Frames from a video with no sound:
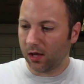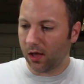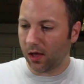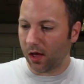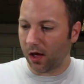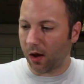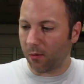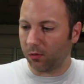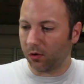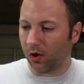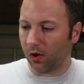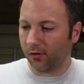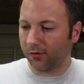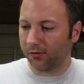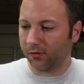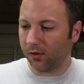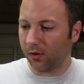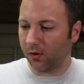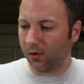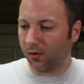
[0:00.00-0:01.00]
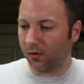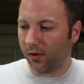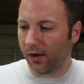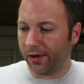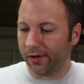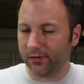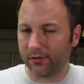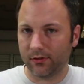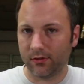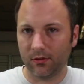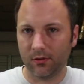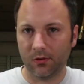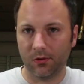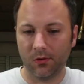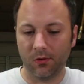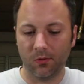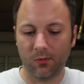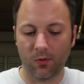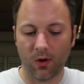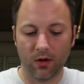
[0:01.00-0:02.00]
I would also like
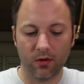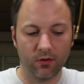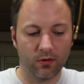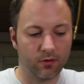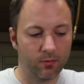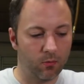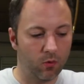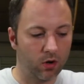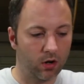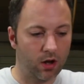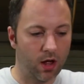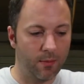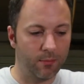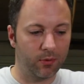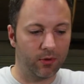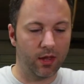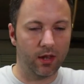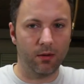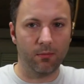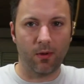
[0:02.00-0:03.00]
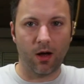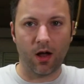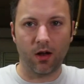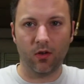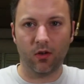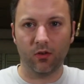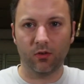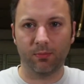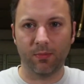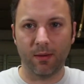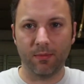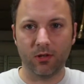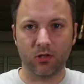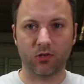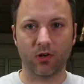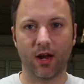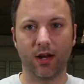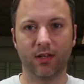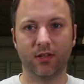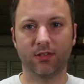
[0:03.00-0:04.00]
to run some more complicated models, maybe
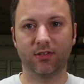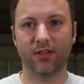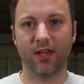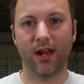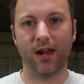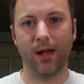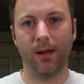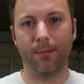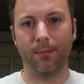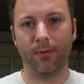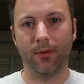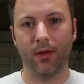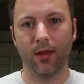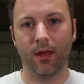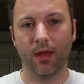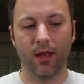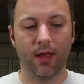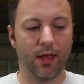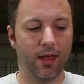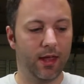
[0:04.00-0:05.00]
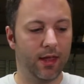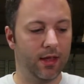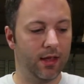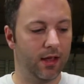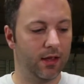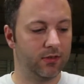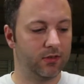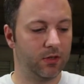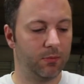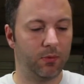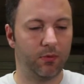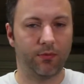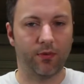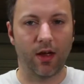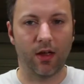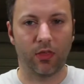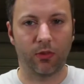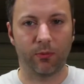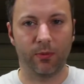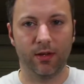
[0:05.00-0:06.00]
try to set up a
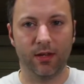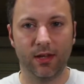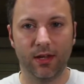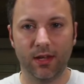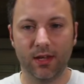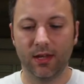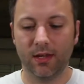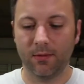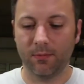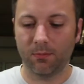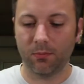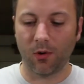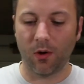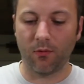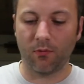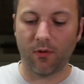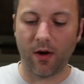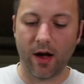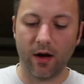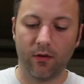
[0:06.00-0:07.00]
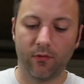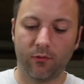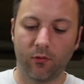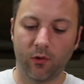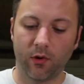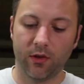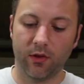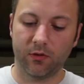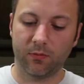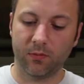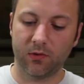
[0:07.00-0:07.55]
Simplify 3D profile for this